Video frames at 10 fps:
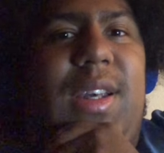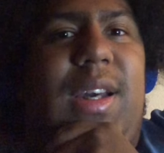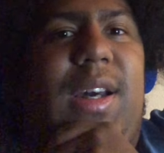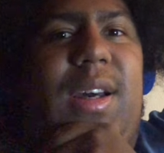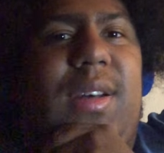
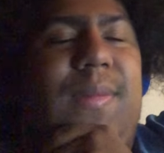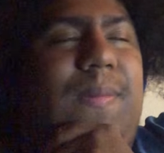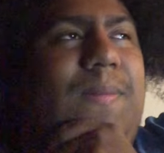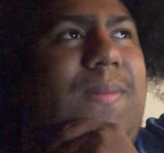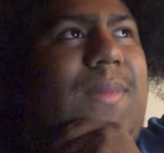yeah,
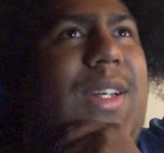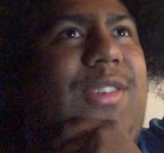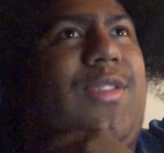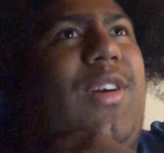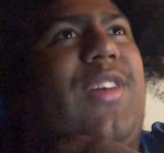
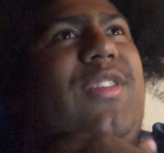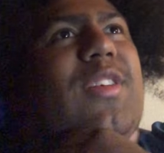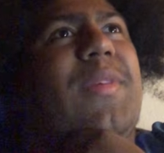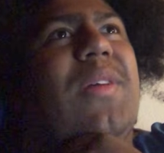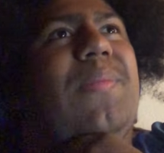it's crazy to
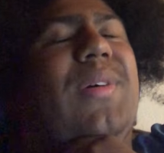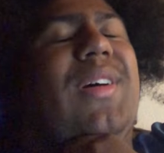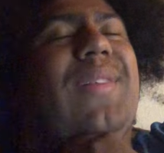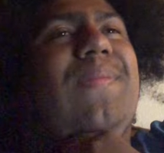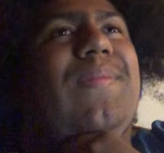me,
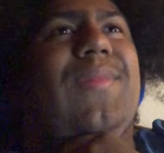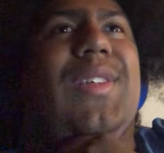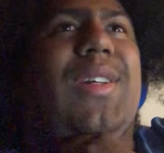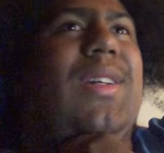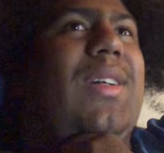but
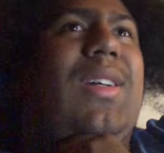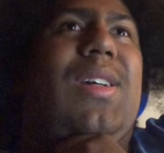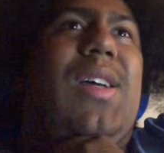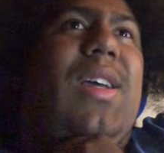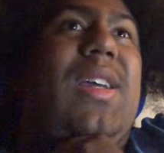
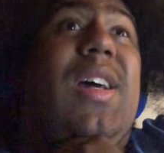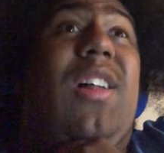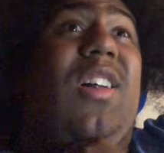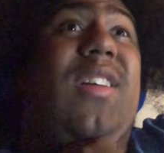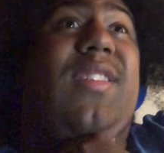yeah, a
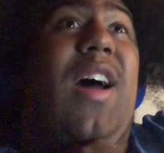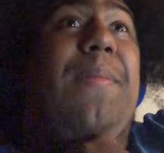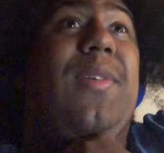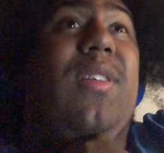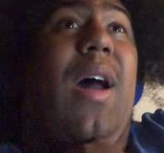lot's
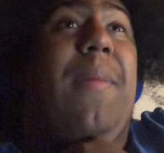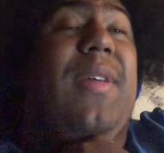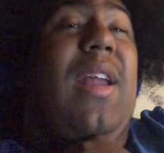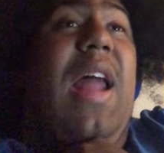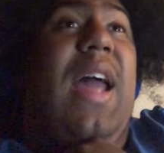happened. I
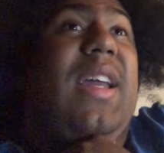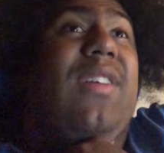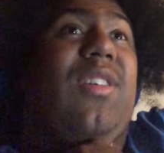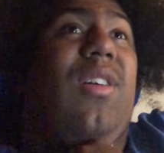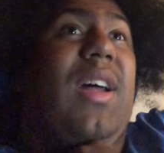mean, I
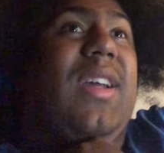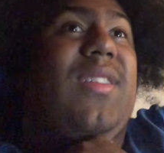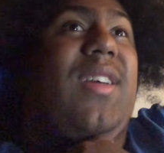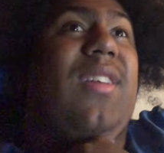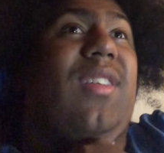guess all I can
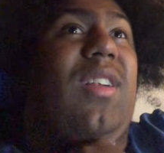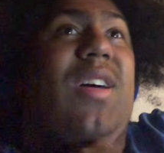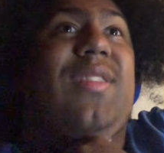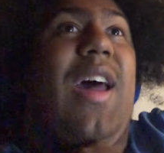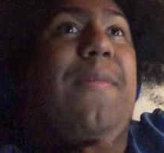see is a
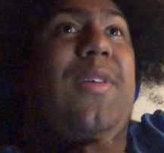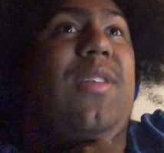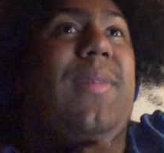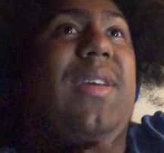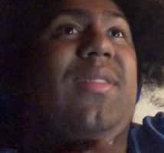lot's happened to
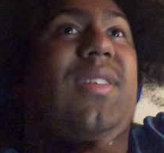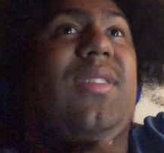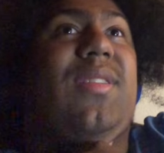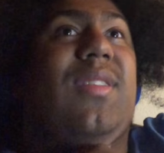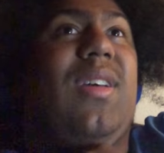me
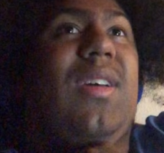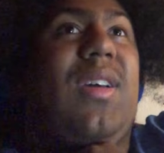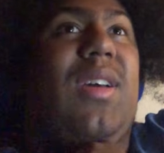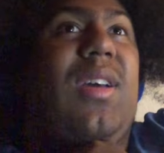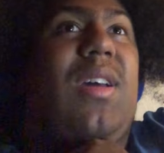since
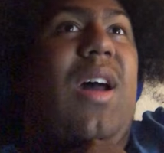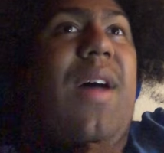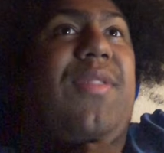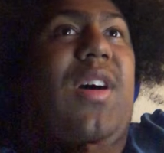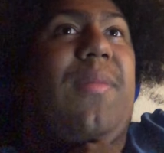
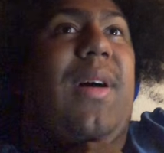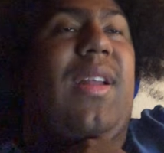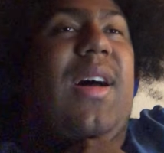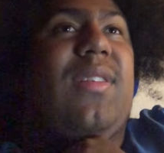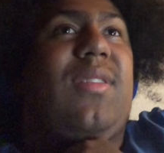I've done my
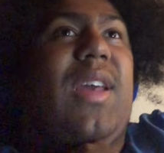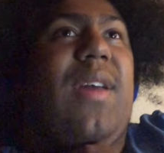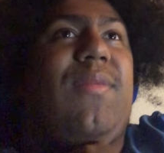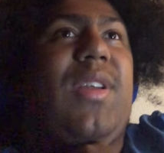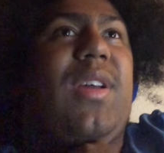last
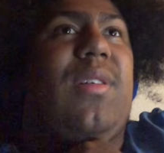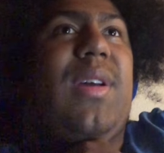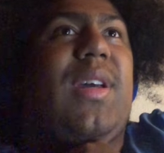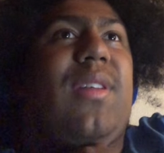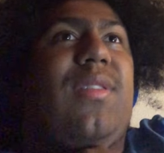camp video,
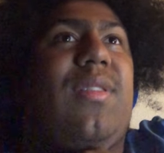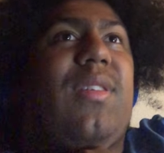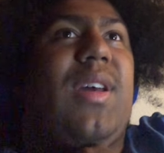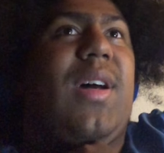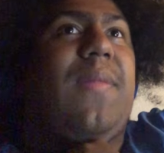and
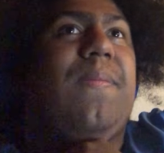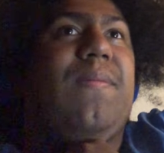yeah,